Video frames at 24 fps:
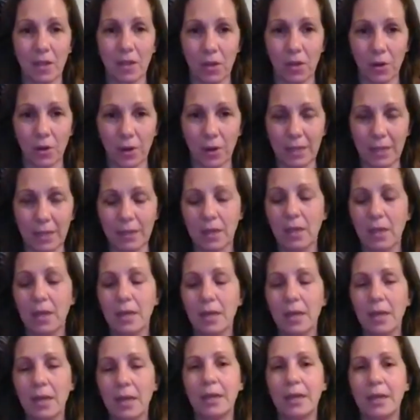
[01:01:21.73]
All right.
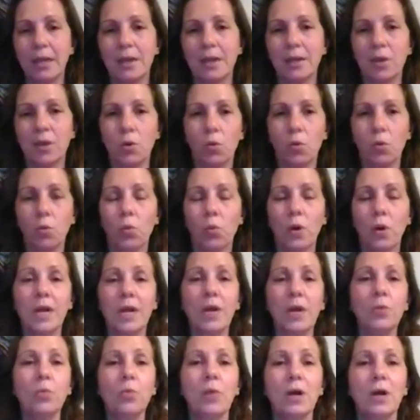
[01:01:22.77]
What
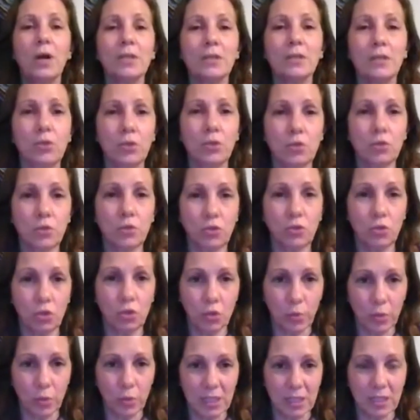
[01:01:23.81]
I want you to
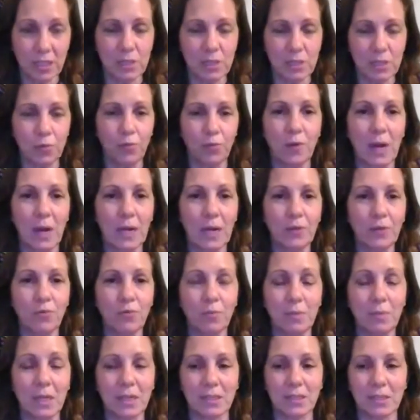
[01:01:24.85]
do with this five
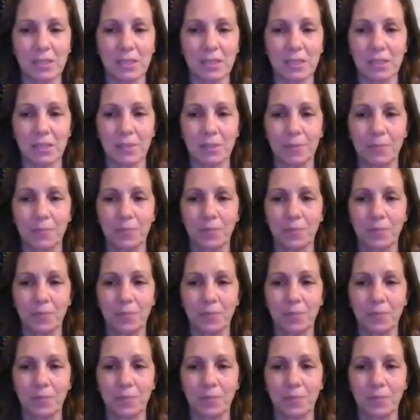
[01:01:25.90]
minutes